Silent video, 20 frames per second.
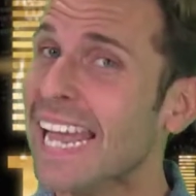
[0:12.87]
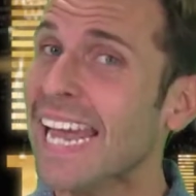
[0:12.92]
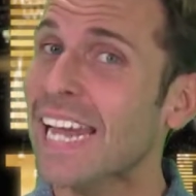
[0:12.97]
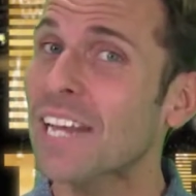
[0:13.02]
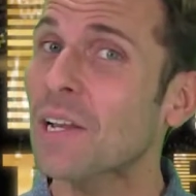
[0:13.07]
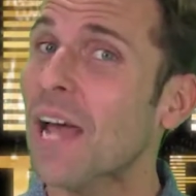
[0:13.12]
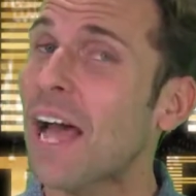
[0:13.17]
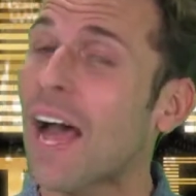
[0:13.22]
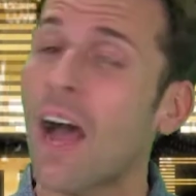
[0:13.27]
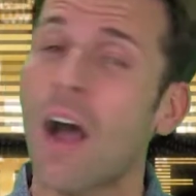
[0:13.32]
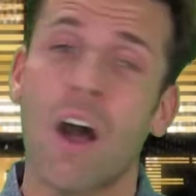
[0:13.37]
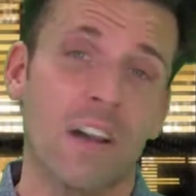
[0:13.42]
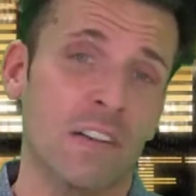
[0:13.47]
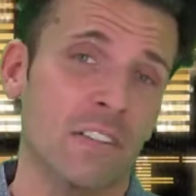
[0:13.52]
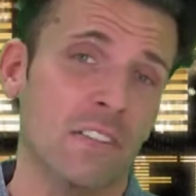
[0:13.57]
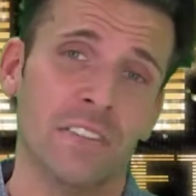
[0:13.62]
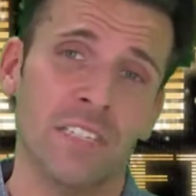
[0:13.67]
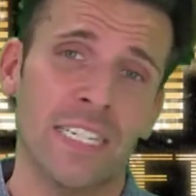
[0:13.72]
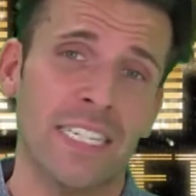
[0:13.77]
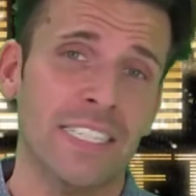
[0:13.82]
And
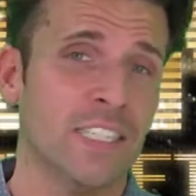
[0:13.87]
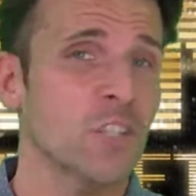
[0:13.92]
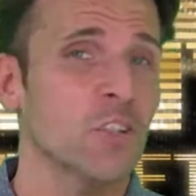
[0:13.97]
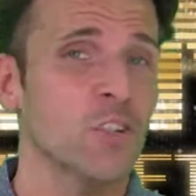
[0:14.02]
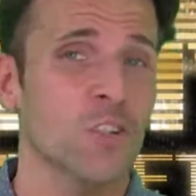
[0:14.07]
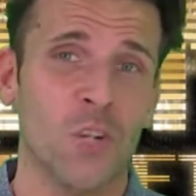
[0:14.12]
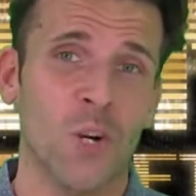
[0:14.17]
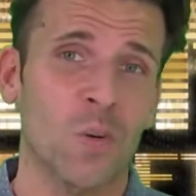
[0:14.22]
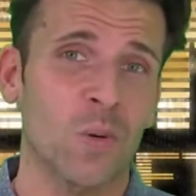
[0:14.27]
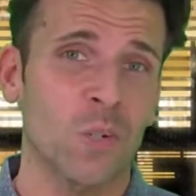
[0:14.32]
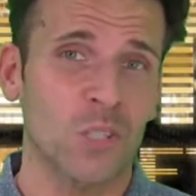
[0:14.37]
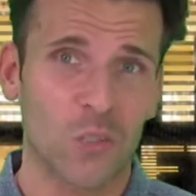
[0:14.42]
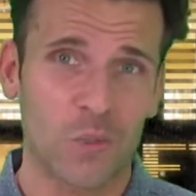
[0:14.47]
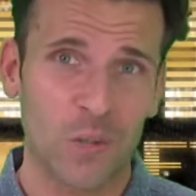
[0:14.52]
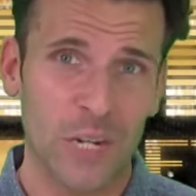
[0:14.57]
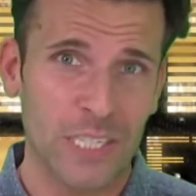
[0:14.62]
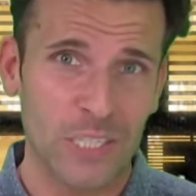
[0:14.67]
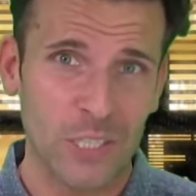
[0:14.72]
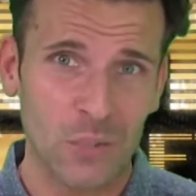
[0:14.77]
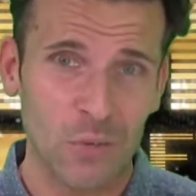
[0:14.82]
honestly, this show was
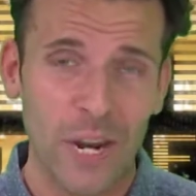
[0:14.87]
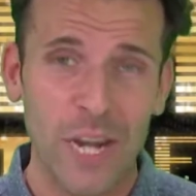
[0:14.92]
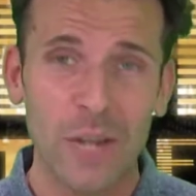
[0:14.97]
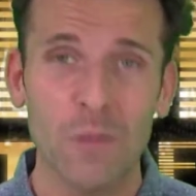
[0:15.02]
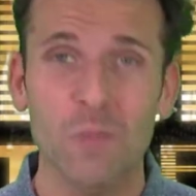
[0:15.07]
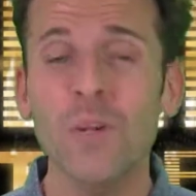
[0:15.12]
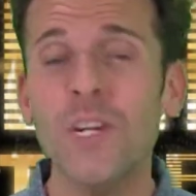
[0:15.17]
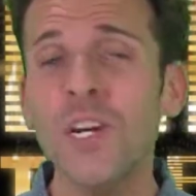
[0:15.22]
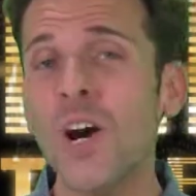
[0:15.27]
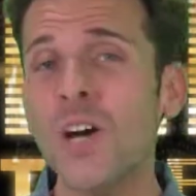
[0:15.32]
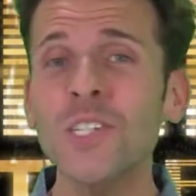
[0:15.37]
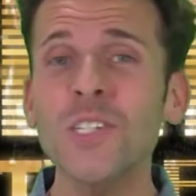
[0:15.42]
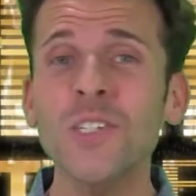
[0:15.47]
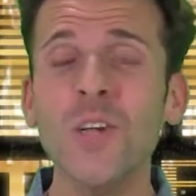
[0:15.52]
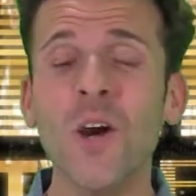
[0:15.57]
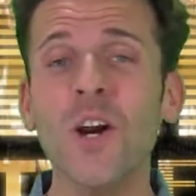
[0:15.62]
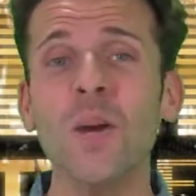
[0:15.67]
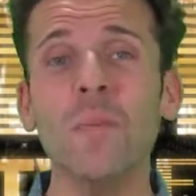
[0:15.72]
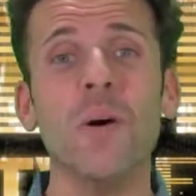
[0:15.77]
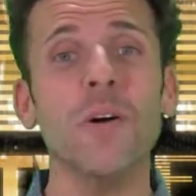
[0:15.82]
crazy, right? We're gonna
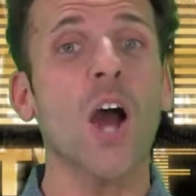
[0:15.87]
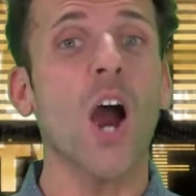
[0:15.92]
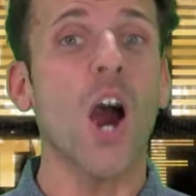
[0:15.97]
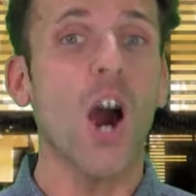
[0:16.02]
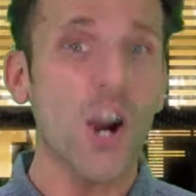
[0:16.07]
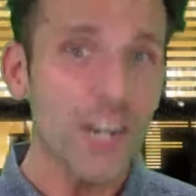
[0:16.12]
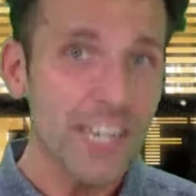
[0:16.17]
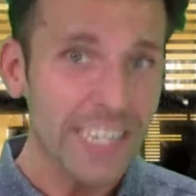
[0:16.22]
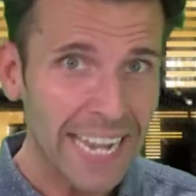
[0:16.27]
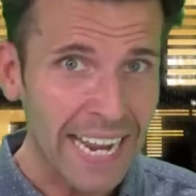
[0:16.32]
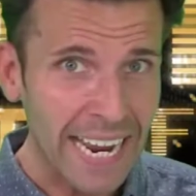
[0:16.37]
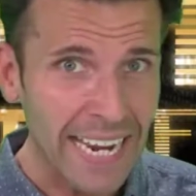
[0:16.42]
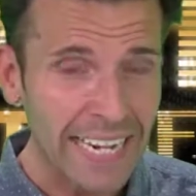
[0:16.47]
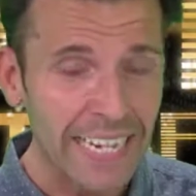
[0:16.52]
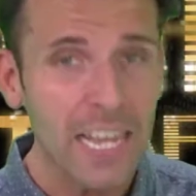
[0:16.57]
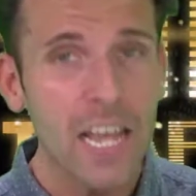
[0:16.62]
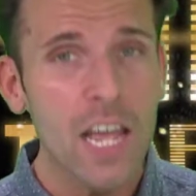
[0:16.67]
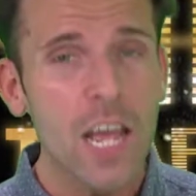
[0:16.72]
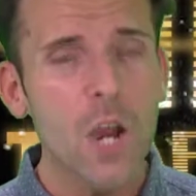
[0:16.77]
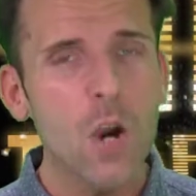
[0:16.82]
talk about Ardan,
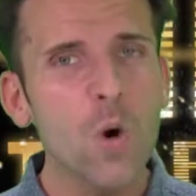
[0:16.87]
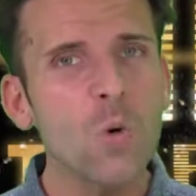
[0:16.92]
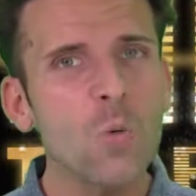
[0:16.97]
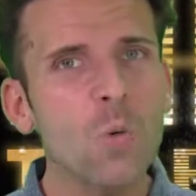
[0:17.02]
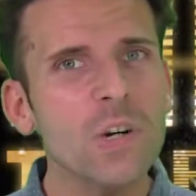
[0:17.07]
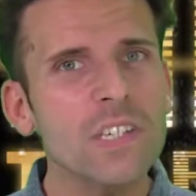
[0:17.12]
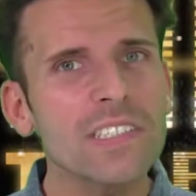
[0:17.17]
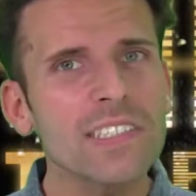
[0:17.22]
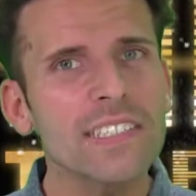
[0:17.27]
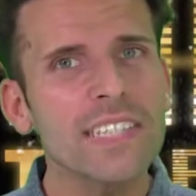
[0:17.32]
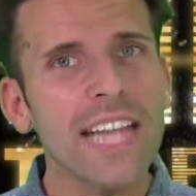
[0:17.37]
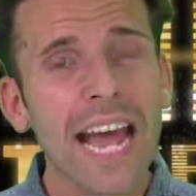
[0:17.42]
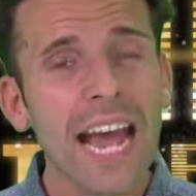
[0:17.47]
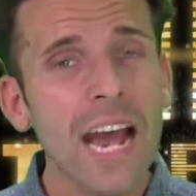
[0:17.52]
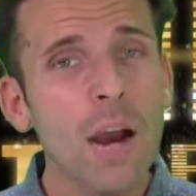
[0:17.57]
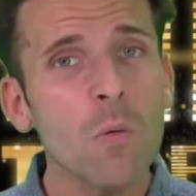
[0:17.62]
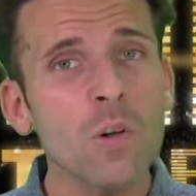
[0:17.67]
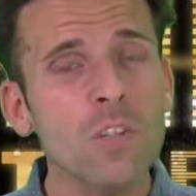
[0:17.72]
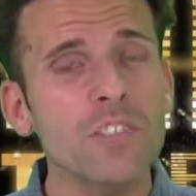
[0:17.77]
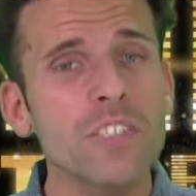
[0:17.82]
who was
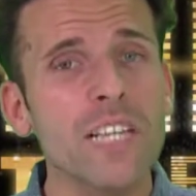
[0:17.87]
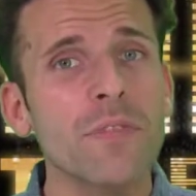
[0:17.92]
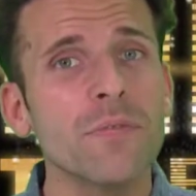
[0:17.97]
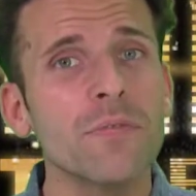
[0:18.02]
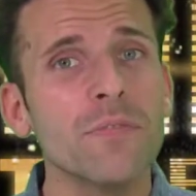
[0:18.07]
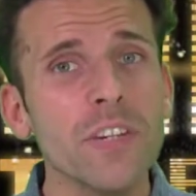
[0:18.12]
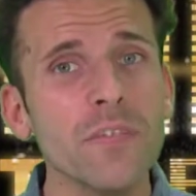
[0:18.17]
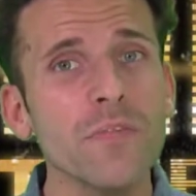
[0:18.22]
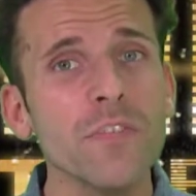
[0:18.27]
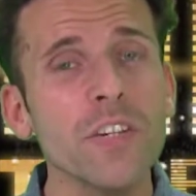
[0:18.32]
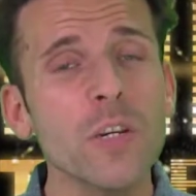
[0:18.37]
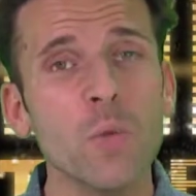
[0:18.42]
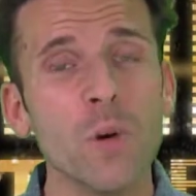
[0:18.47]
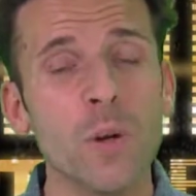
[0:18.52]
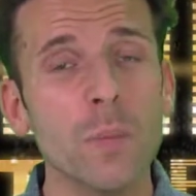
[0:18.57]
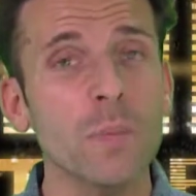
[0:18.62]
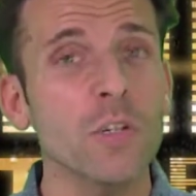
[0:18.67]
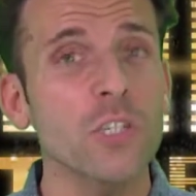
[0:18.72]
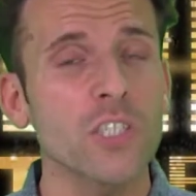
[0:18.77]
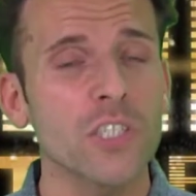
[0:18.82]
now wants to have
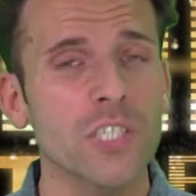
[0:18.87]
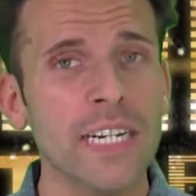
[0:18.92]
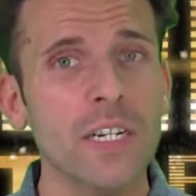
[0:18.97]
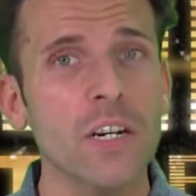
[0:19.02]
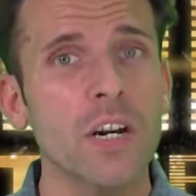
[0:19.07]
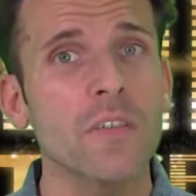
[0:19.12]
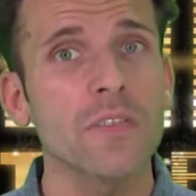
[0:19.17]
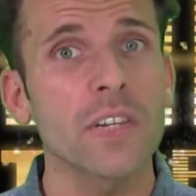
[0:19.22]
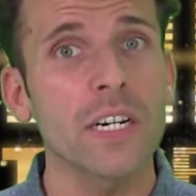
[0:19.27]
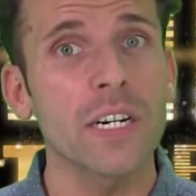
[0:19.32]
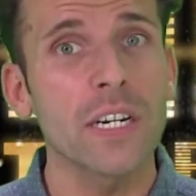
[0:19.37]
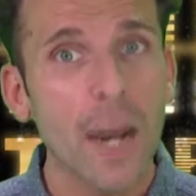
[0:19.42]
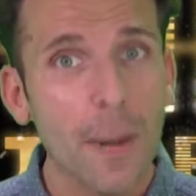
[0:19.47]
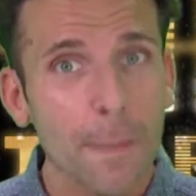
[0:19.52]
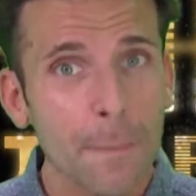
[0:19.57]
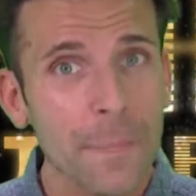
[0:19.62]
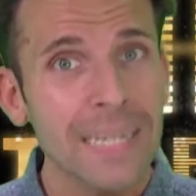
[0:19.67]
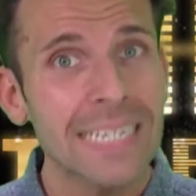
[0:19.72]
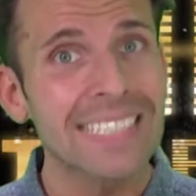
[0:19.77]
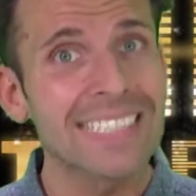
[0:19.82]
51% of the
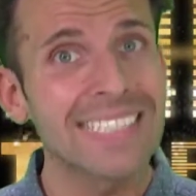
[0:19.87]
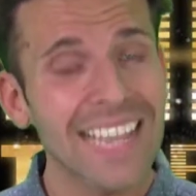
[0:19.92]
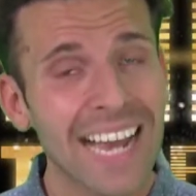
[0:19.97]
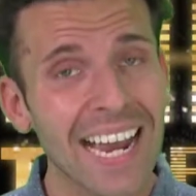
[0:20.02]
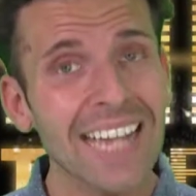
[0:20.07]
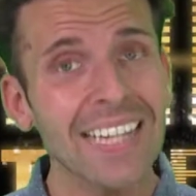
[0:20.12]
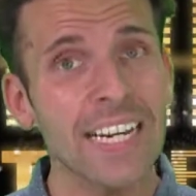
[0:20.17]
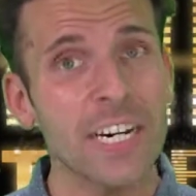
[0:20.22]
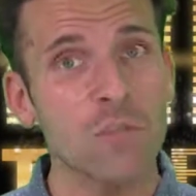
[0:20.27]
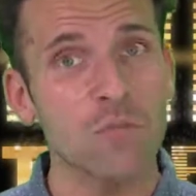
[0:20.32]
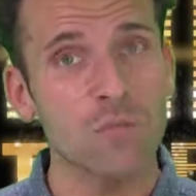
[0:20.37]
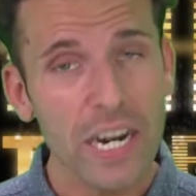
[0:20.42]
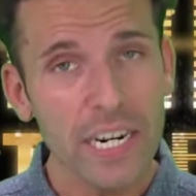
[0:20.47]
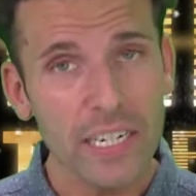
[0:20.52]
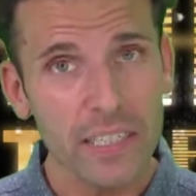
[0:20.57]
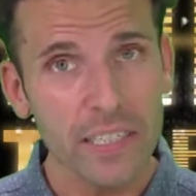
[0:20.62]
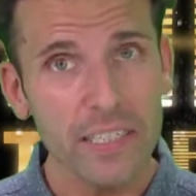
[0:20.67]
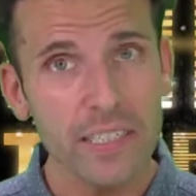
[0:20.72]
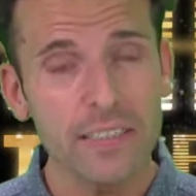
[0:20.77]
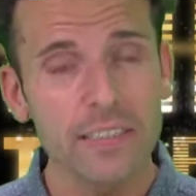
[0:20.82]
company Skyline
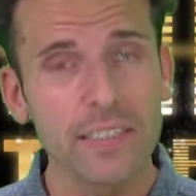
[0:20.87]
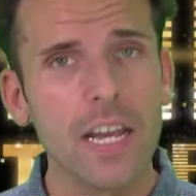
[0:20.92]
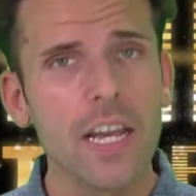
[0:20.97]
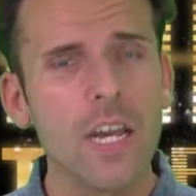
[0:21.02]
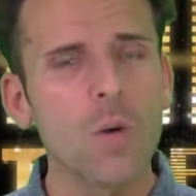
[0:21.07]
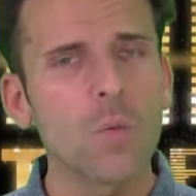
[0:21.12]
Records.